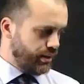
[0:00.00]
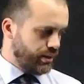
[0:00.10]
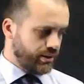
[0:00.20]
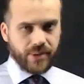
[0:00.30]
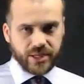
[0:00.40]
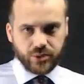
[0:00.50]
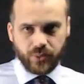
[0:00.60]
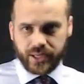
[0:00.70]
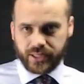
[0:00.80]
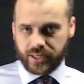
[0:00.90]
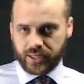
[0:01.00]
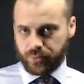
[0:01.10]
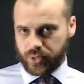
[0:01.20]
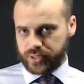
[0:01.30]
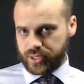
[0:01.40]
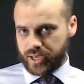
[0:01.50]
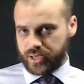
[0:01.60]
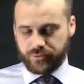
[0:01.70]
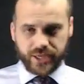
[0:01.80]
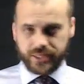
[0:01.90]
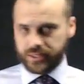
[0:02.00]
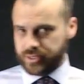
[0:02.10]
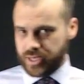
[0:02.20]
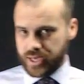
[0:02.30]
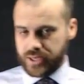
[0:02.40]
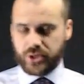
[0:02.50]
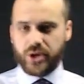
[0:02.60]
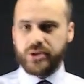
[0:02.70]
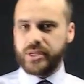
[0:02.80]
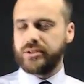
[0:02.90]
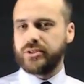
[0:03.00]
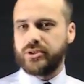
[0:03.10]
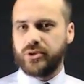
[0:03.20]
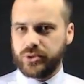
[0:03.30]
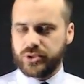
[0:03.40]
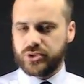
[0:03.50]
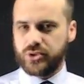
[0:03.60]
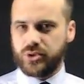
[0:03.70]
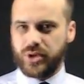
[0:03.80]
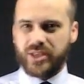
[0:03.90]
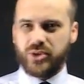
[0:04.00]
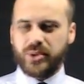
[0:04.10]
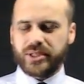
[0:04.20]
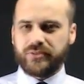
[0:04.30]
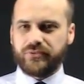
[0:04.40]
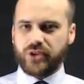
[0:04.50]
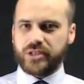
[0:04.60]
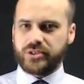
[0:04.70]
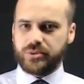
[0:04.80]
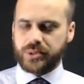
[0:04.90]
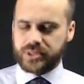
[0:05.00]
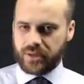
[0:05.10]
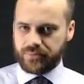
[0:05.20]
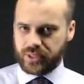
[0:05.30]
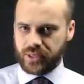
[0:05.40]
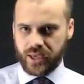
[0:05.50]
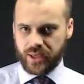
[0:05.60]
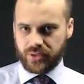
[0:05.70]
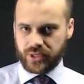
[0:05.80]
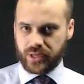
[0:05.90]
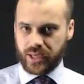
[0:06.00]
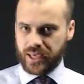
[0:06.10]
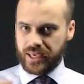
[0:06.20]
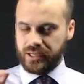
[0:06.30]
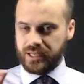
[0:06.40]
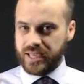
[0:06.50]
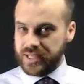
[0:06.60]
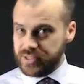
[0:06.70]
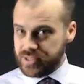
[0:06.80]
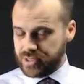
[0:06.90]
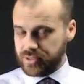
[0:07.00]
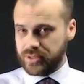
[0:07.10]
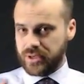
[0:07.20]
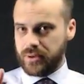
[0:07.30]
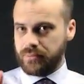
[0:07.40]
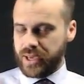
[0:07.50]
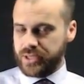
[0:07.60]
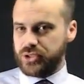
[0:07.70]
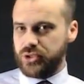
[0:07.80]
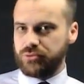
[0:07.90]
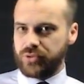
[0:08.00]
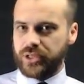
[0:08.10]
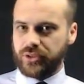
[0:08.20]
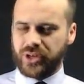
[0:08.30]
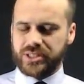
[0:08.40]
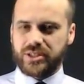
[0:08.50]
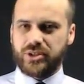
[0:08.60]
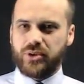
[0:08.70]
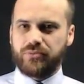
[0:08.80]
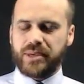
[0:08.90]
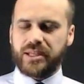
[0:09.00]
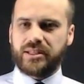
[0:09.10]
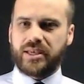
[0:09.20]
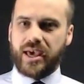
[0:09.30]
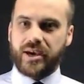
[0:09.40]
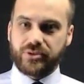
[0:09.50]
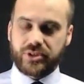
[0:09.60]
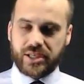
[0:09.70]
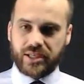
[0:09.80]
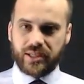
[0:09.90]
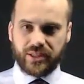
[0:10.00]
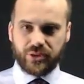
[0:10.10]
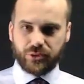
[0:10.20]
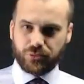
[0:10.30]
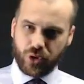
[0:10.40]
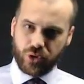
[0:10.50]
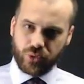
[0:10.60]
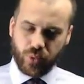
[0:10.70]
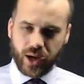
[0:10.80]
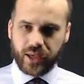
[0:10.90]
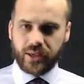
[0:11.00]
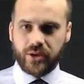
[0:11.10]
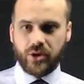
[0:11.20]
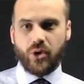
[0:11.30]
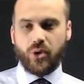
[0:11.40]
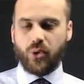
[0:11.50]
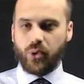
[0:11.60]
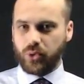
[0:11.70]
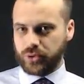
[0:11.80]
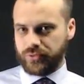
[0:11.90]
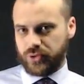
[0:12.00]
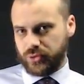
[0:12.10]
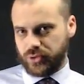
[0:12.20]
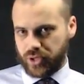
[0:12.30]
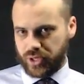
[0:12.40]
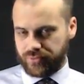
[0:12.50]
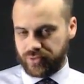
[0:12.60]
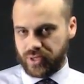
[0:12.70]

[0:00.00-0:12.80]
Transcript: So imagine waking up one day, regular day, you go down to the corner store and you are confronted with something that in an instant makes you realize that you have been counting in the wrong way all of your life.